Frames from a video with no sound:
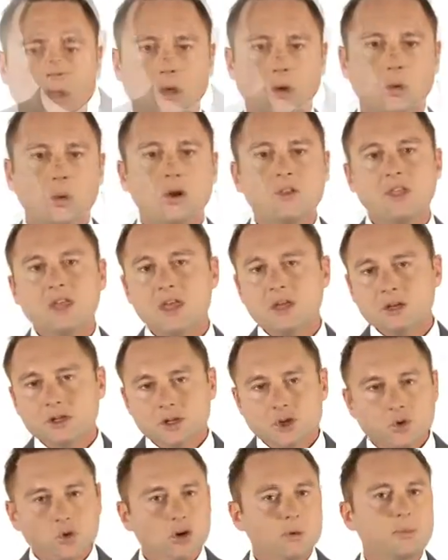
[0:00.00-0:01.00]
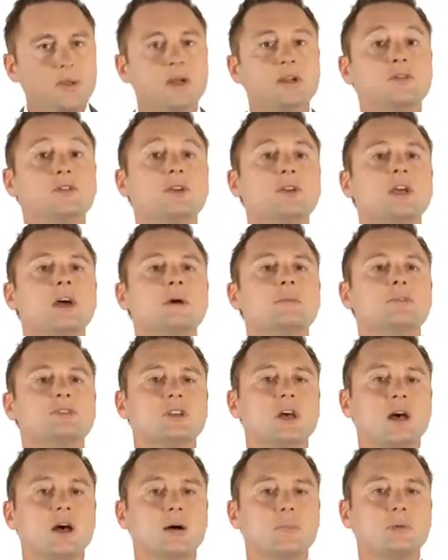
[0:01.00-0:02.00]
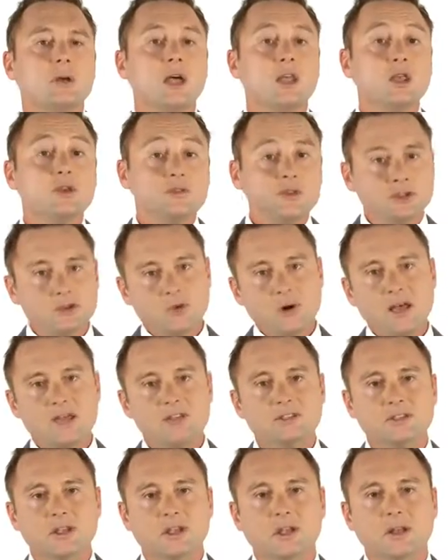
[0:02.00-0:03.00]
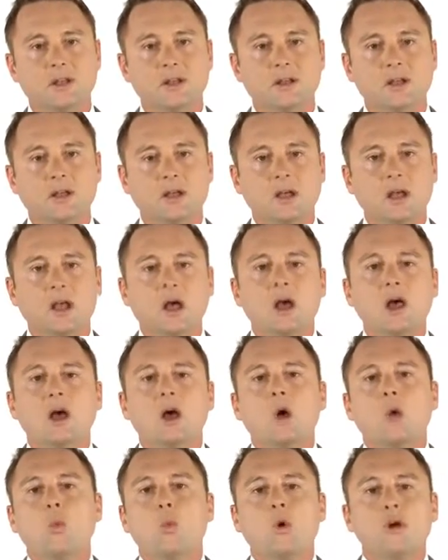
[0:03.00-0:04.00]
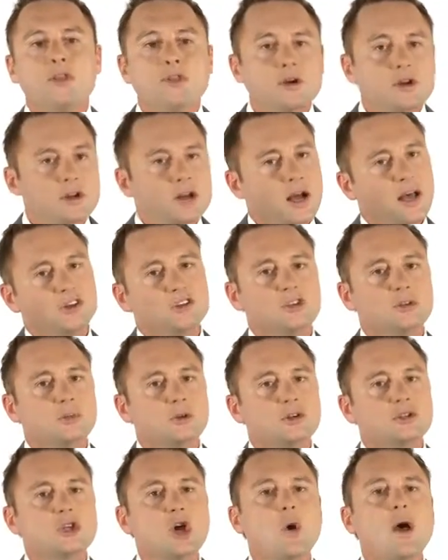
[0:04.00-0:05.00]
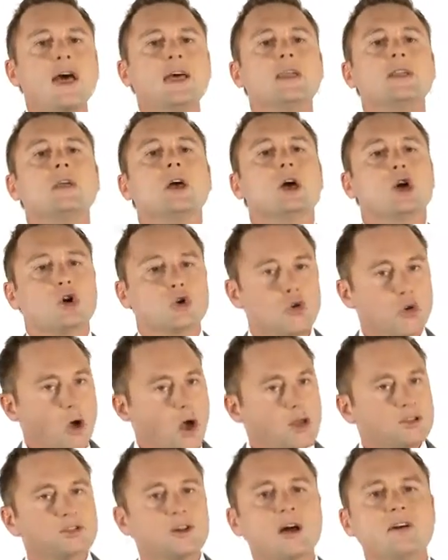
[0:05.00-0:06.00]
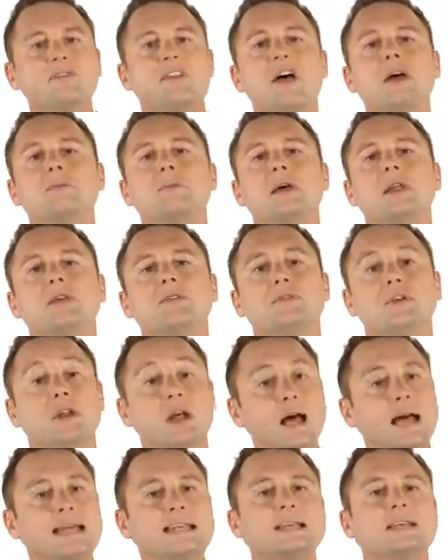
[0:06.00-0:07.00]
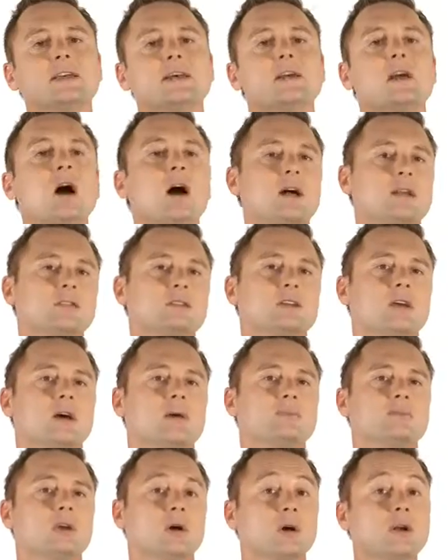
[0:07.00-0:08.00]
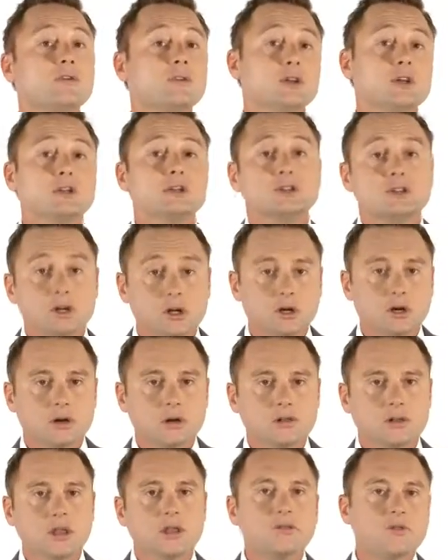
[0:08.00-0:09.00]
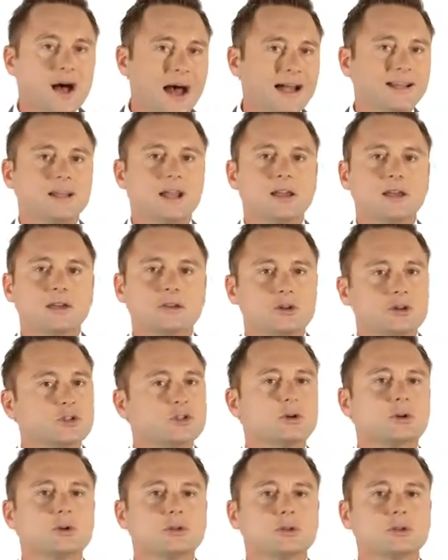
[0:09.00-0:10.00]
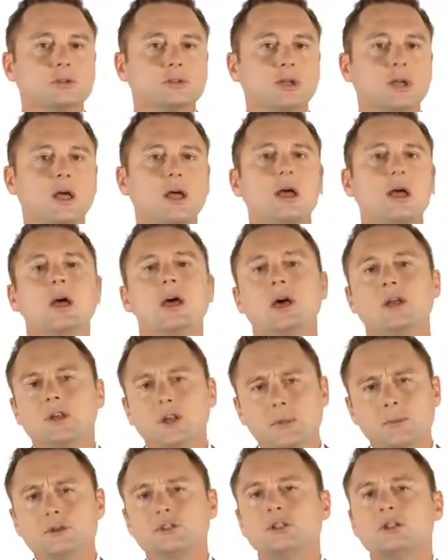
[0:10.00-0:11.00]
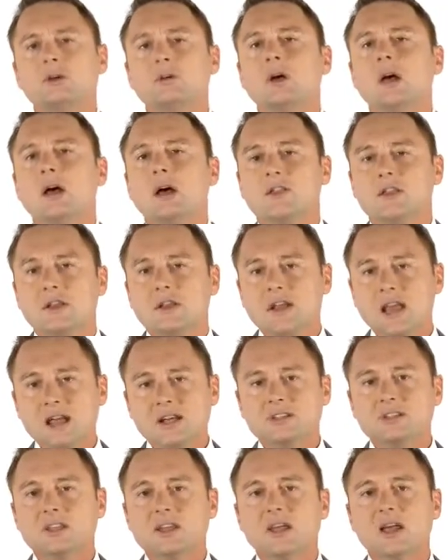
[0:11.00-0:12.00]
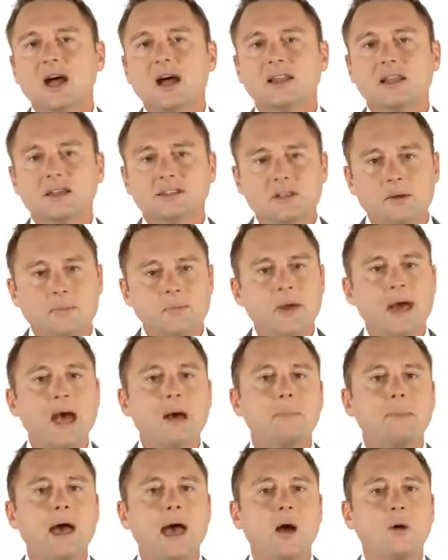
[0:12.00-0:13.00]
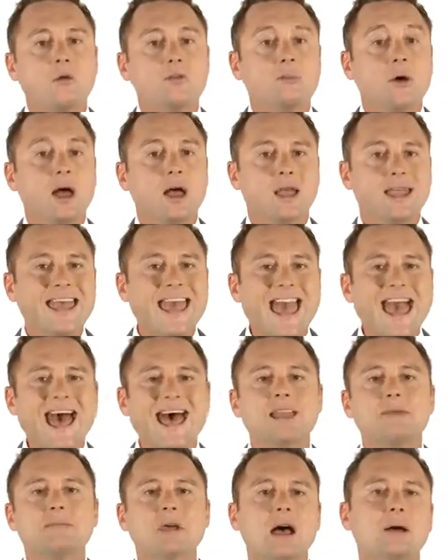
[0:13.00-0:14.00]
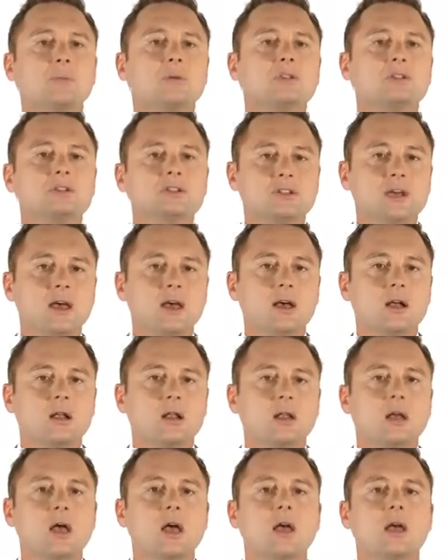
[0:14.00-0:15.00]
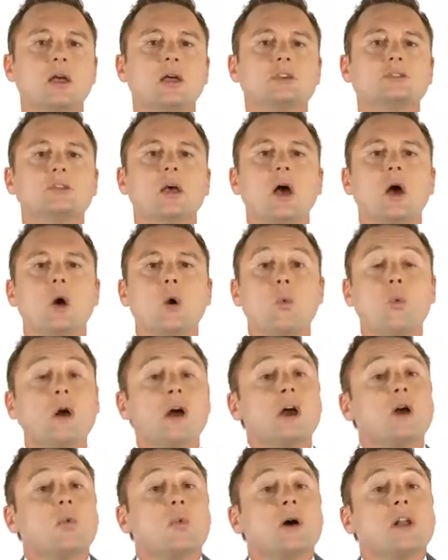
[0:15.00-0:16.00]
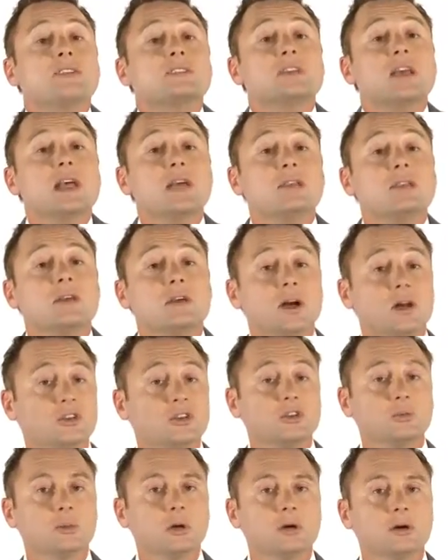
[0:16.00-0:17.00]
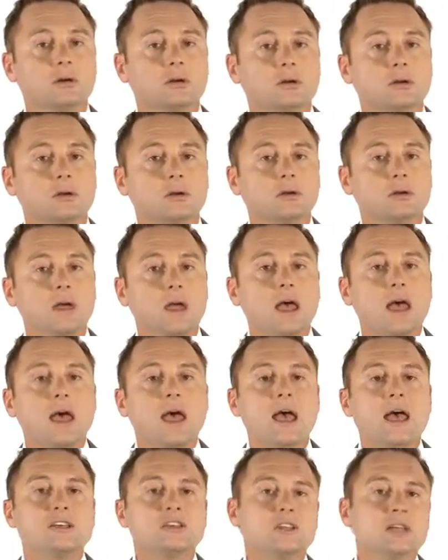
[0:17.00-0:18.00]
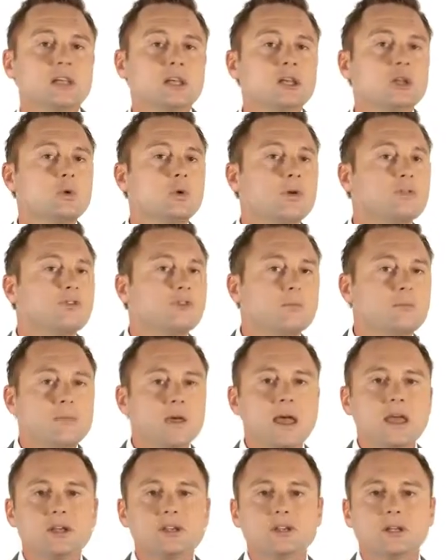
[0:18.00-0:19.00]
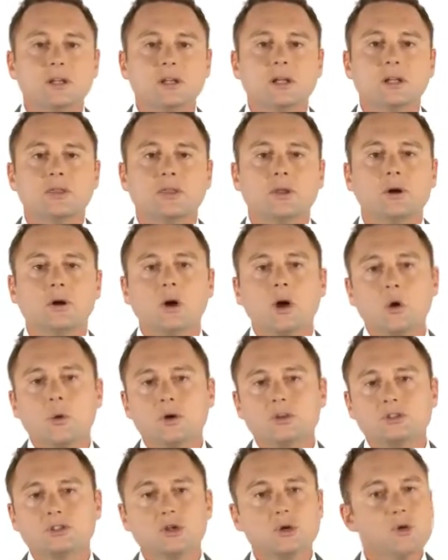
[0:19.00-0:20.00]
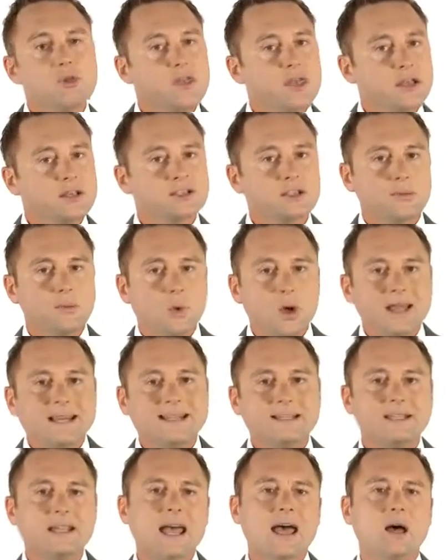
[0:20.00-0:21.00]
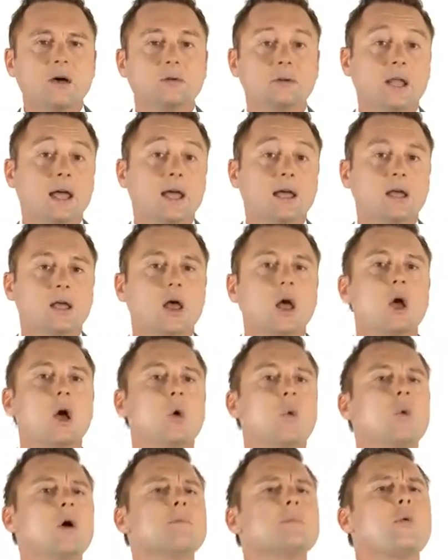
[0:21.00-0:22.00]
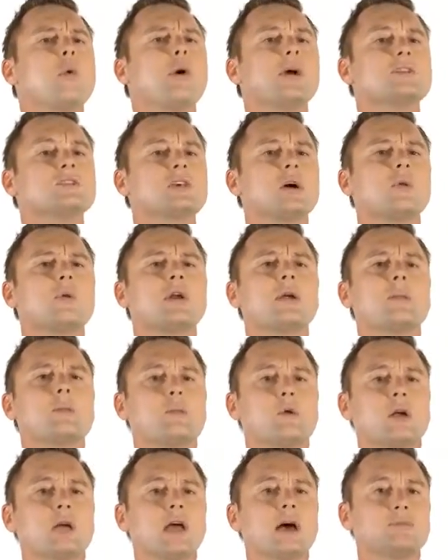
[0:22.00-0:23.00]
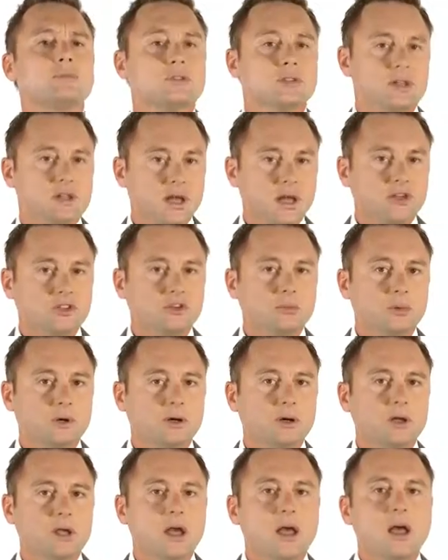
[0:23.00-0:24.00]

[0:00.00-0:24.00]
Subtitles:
When the issue or benefit comes up and you've addressed it, with your customers, go ahead and cross off that benefit, idea, concept, or even concern that you've highlighted or circled. Number 2, the next thing I like to map out with my CAD map of the sale is where I want to take the customer. As I get new information, there are always new things I'm writing down, like what points I want to bring up to the customer.